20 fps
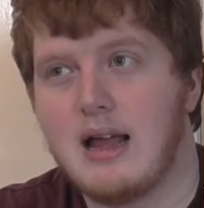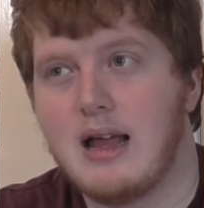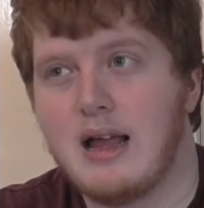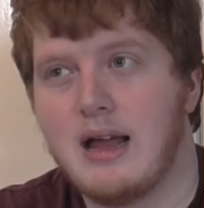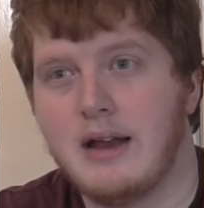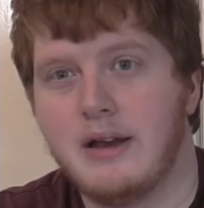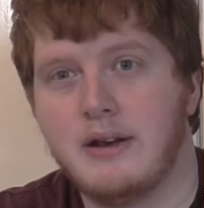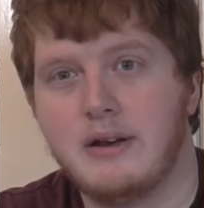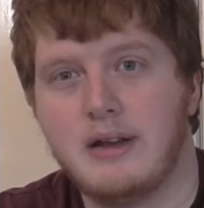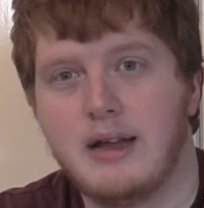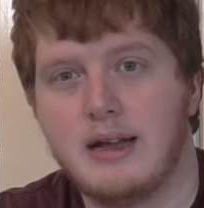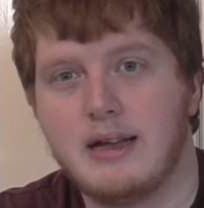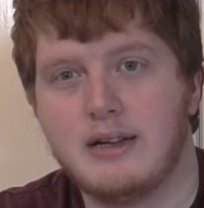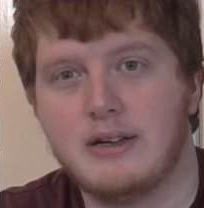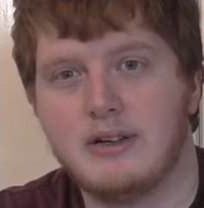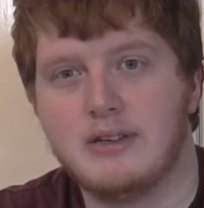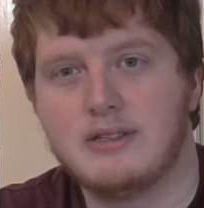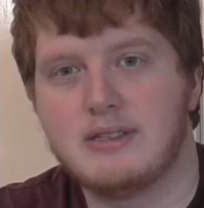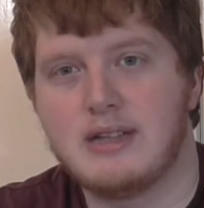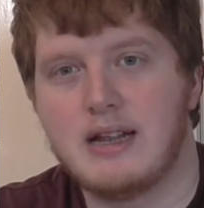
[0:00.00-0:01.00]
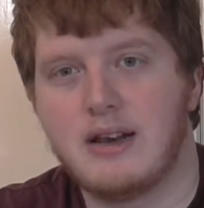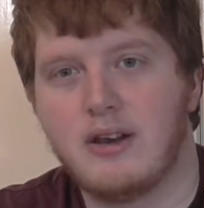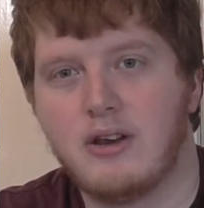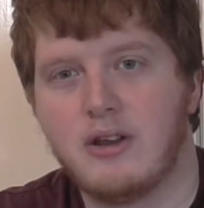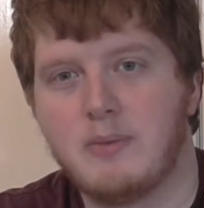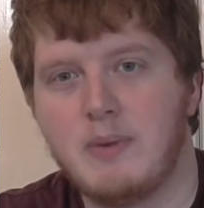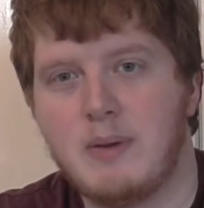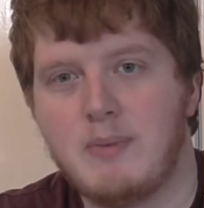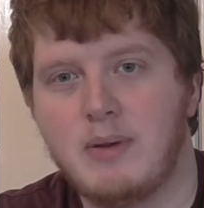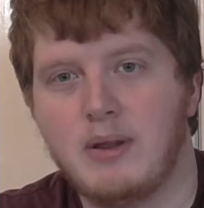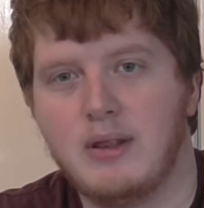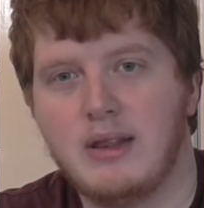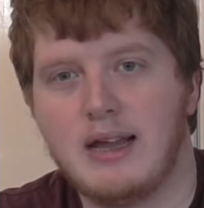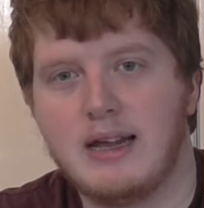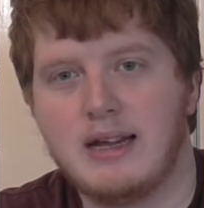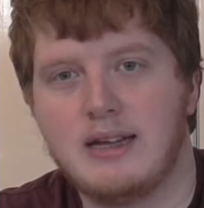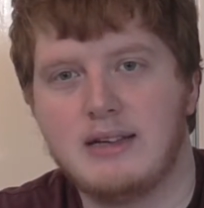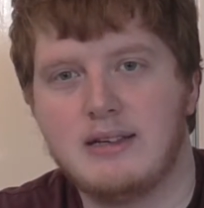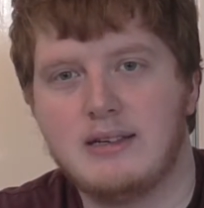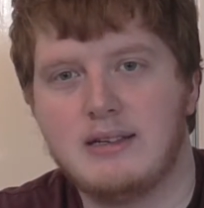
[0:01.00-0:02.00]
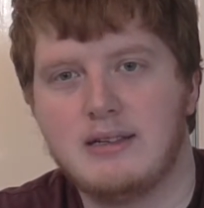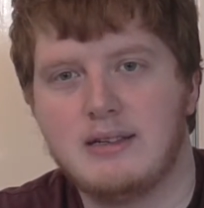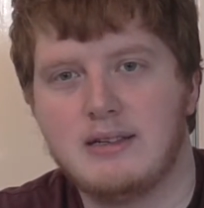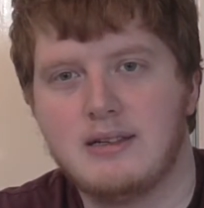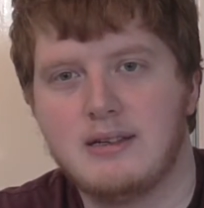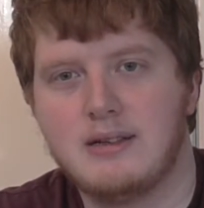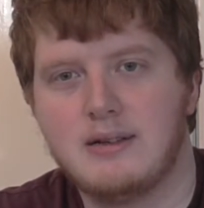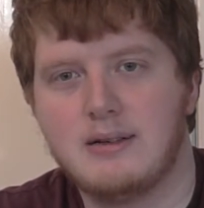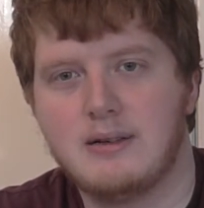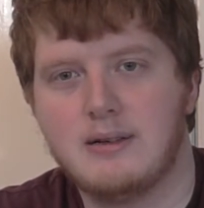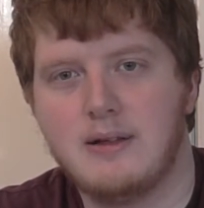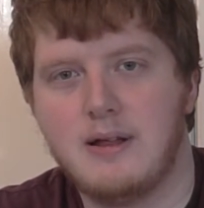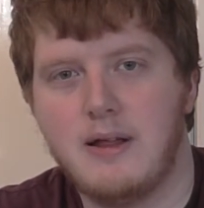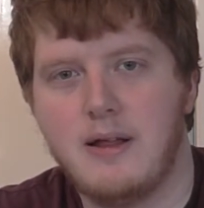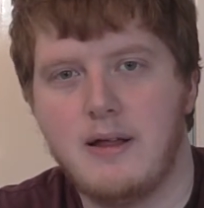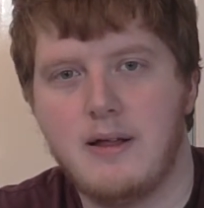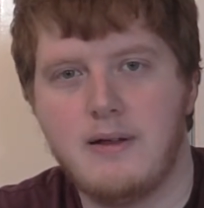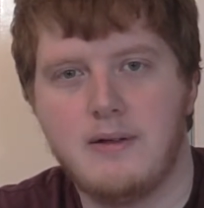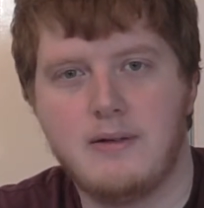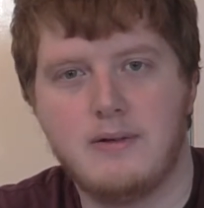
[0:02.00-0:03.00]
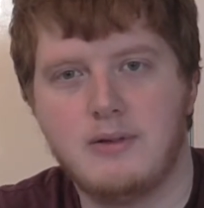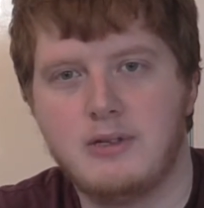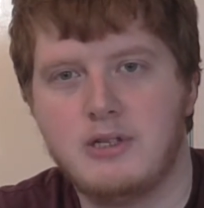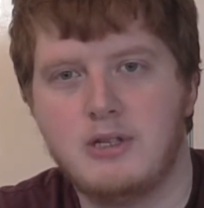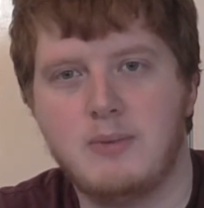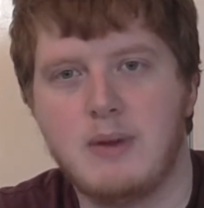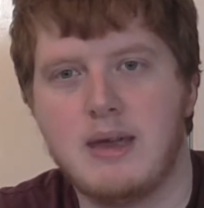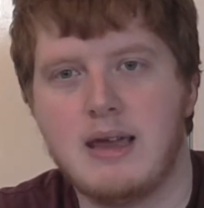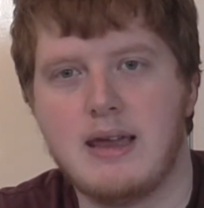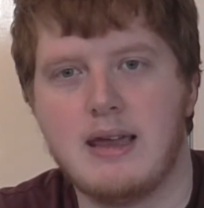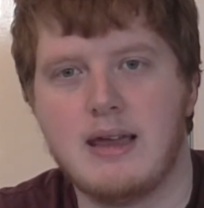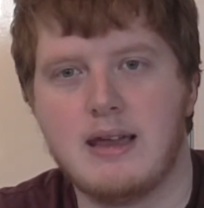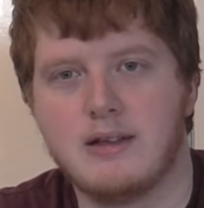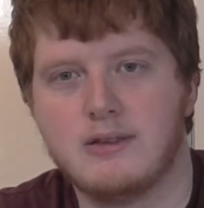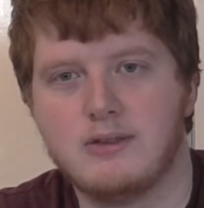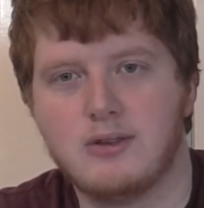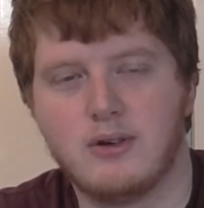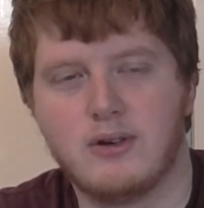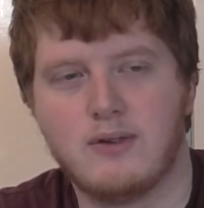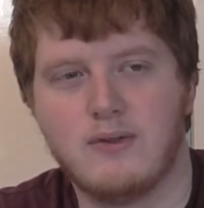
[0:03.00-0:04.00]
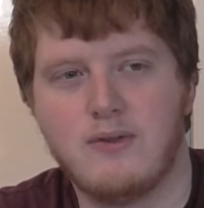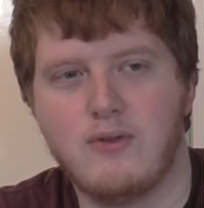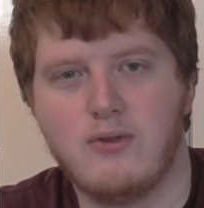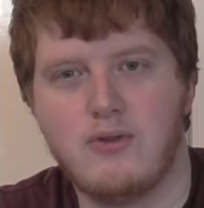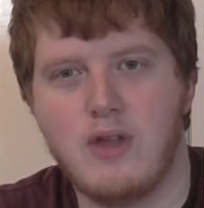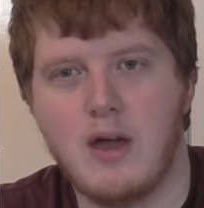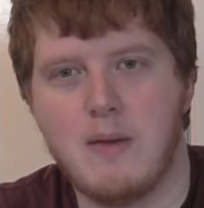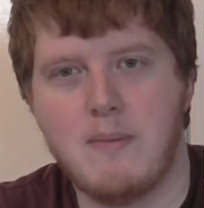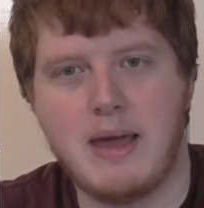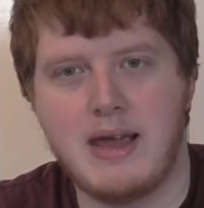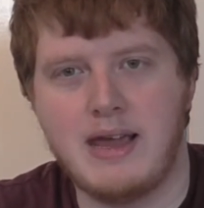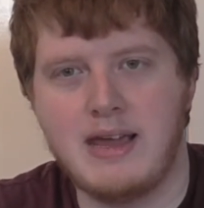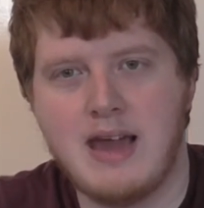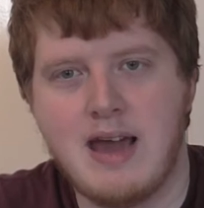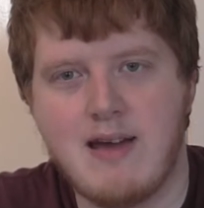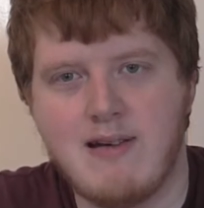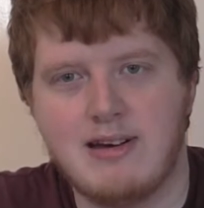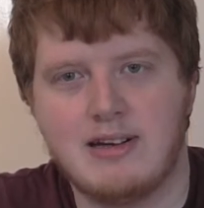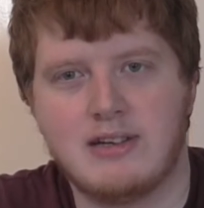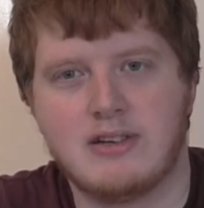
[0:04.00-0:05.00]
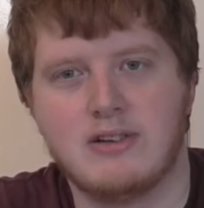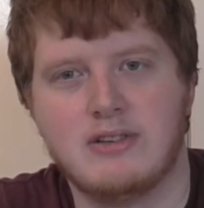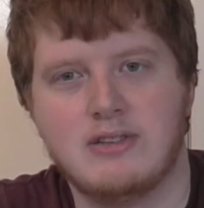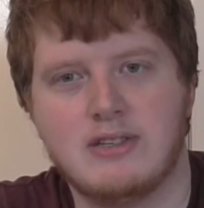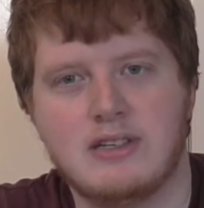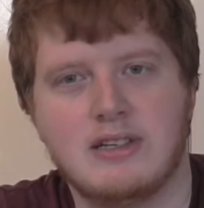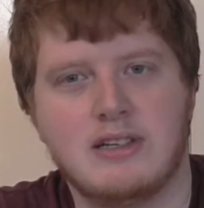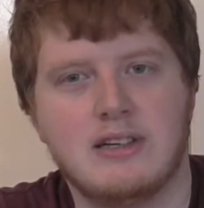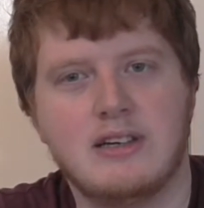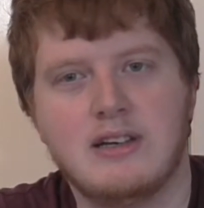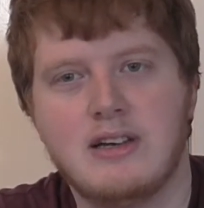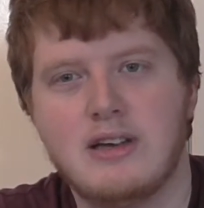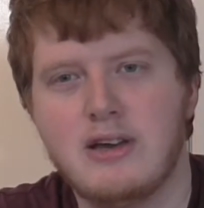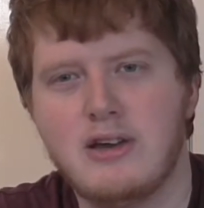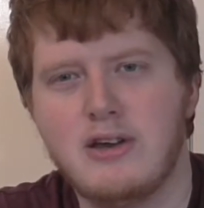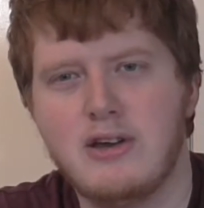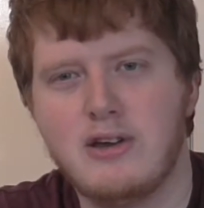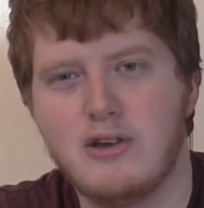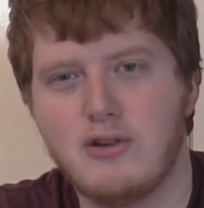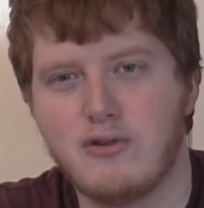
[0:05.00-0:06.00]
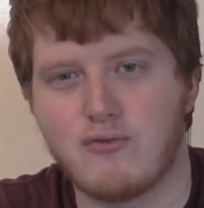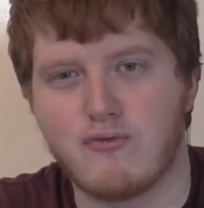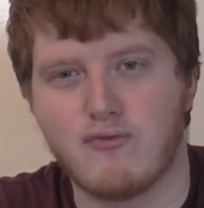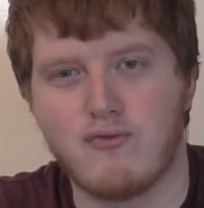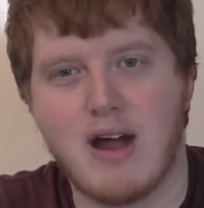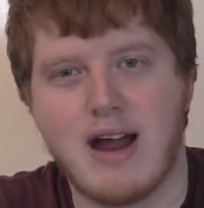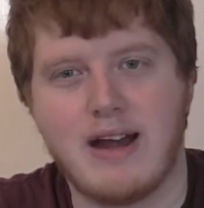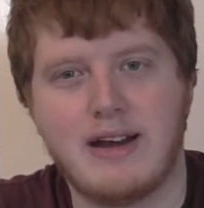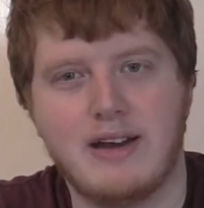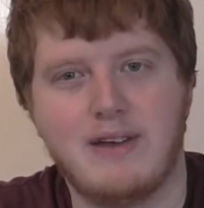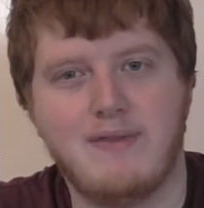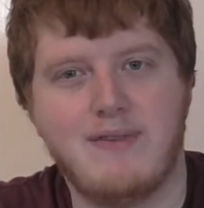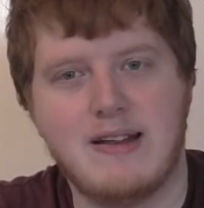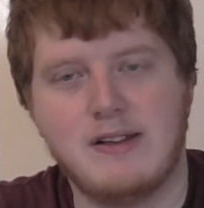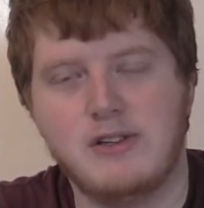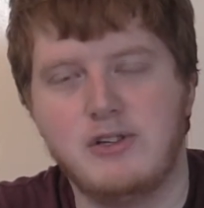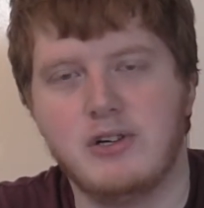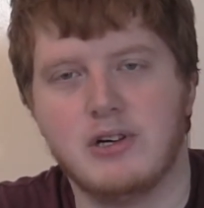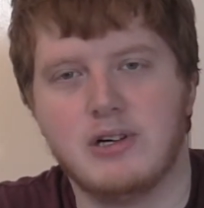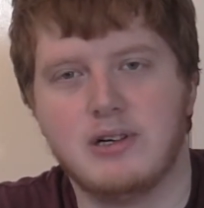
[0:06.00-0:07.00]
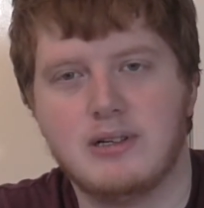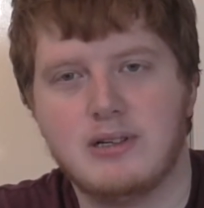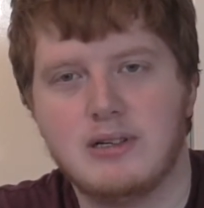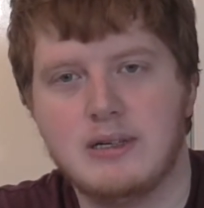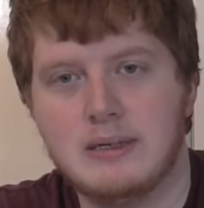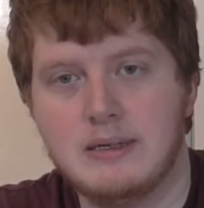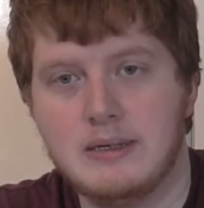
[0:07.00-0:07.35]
And I can understand a lot of people like to be sort of the main characters in a grand adventure.